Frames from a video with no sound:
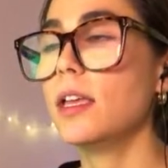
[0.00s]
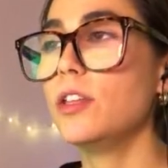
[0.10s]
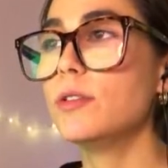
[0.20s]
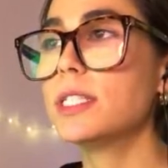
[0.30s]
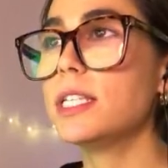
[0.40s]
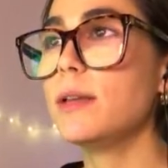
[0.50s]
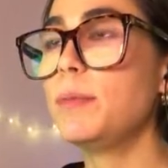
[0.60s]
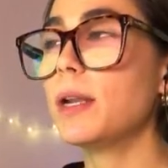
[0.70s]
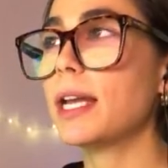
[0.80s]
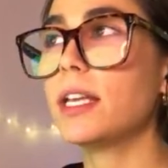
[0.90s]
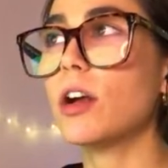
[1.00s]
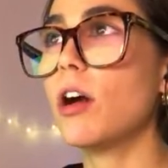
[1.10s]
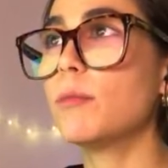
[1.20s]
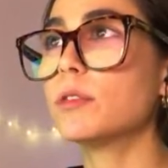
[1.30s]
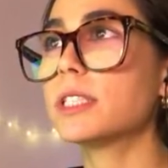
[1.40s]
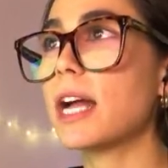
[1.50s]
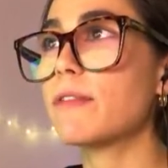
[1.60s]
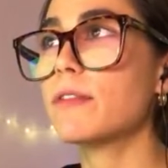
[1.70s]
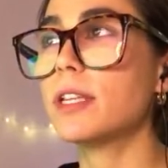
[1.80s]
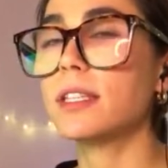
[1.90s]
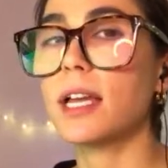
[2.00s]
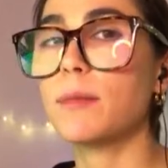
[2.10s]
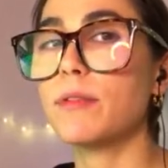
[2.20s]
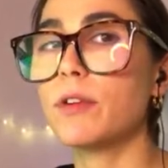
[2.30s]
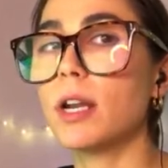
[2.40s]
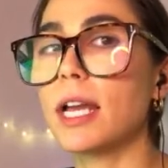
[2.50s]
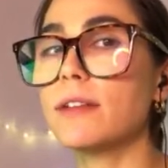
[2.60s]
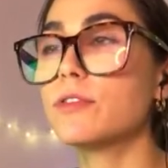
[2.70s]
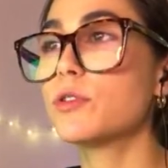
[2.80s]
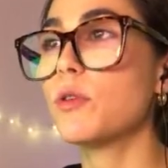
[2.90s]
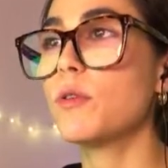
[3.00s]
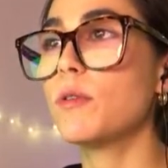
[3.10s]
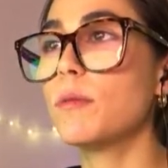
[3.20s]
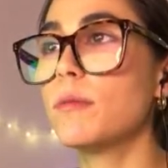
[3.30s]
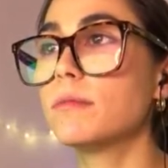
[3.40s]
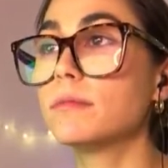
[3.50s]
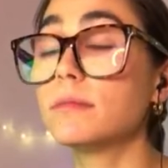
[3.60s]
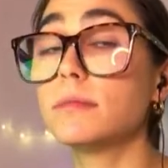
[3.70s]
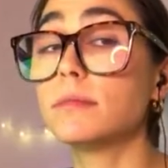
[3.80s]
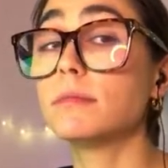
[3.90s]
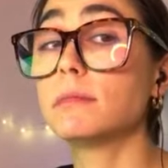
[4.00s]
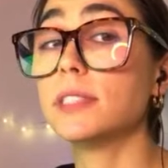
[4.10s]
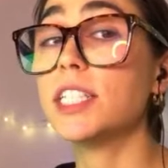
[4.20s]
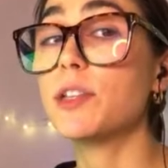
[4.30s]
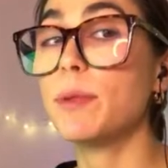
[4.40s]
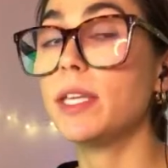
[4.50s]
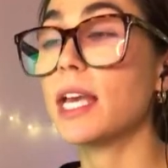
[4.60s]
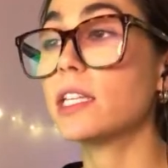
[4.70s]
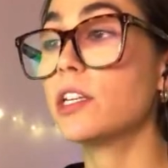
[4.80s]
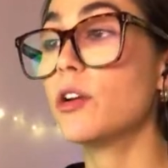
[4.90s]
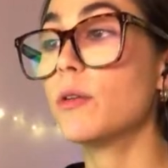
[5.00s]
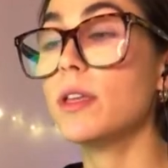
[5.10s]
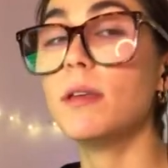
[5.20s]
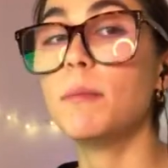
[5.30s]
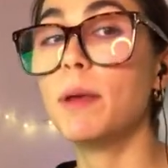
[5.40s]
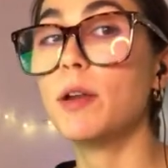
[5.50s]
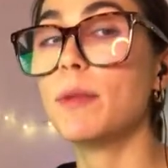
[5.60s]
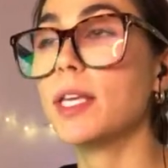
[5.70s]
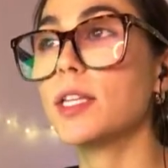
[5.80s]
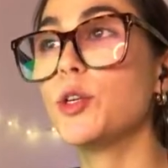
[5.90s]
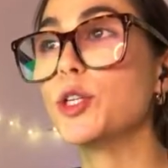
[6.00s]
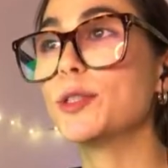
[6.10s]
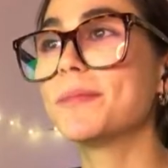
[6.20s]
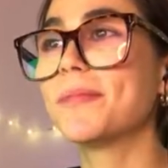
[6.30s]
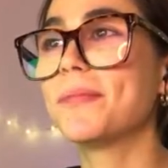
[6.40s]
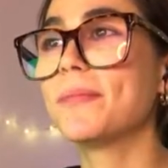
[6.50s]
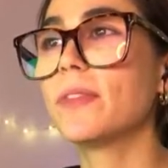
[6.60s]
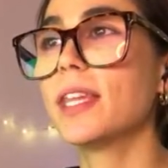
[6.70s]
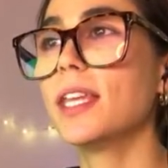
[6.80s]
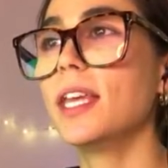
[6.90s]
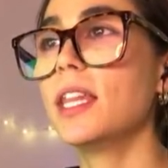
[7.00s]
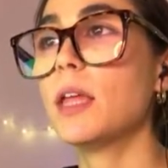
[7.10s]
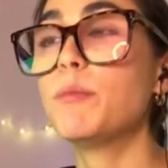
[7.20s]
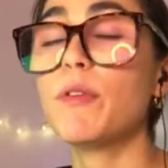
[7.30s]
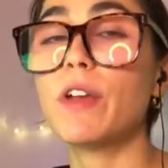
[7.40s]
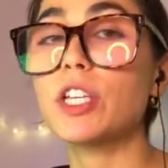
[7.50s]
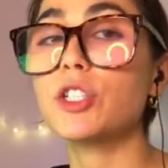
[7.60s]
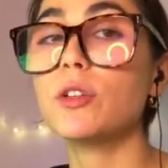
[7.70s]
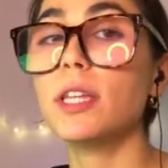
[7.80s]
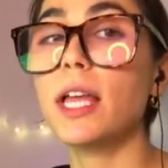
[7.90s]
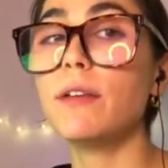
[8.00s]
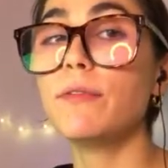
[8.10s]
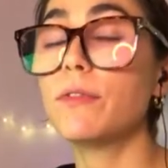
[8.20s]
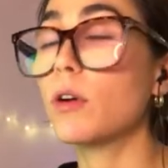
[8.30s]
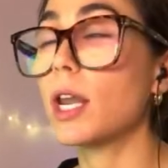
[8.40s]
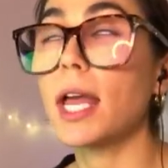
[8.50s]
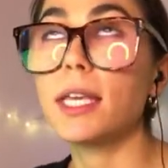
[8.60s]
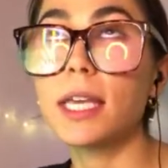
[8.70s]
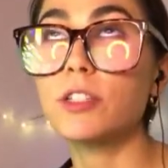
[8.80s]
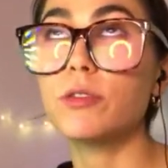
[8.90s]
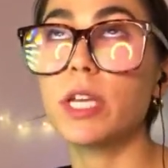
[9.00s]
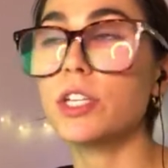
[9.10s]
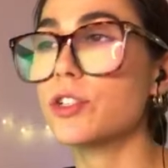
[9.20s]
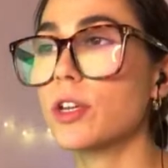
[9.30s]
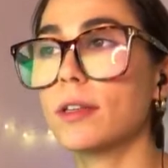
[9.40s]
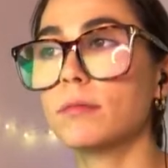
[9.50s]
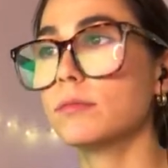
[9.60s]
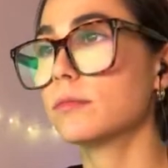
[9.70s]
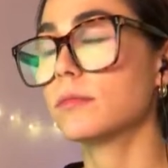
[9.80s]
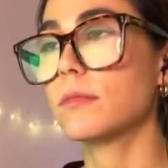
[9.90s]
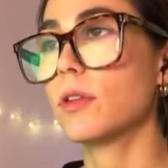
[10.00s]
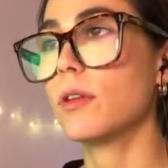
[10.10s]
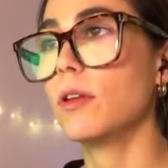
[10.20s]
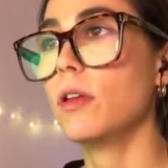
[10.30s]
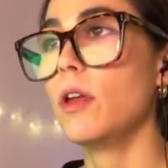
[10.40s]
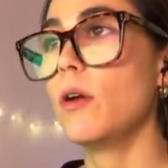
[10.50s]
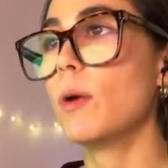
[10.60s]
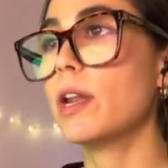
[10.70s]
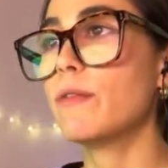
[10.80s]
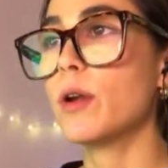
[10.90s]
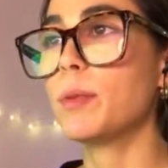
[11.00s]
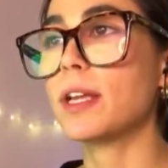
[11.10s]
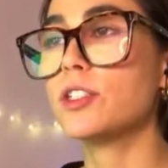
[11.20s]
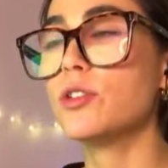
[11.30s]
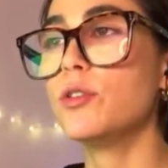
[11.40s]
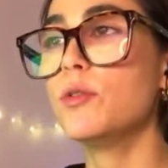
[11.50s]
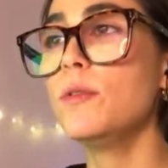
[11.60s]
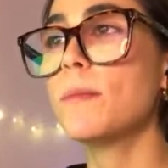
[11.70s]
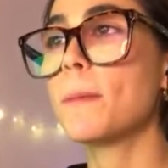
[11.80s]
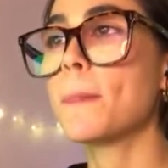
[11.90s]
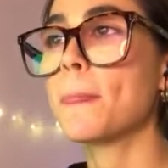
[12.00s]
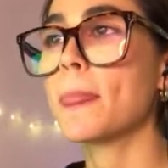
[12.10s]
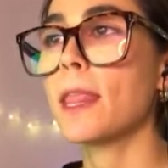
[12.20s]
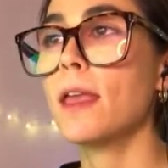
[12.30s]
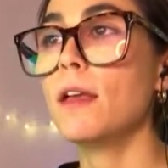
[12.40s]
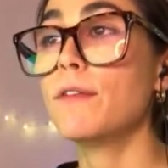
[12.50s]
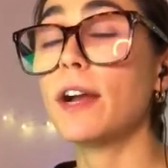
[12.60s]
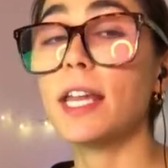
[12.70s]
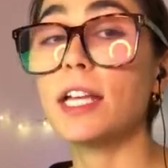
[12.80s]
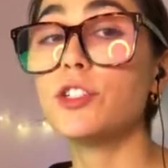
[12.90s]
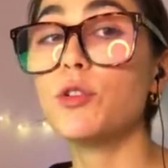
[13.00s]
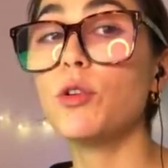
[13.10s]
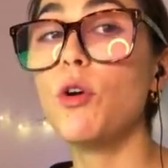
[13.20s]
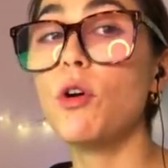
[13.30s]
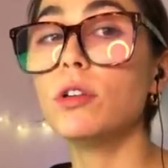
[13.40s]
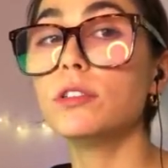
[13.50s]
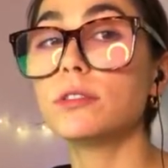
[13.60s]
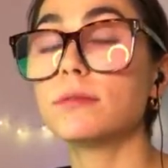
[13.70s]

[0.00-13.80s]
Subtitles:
You sleep like almost half of the time of your life, so it's a big category. Better make it good. Then professional life, or like education, whatever applies to you. Financial goals.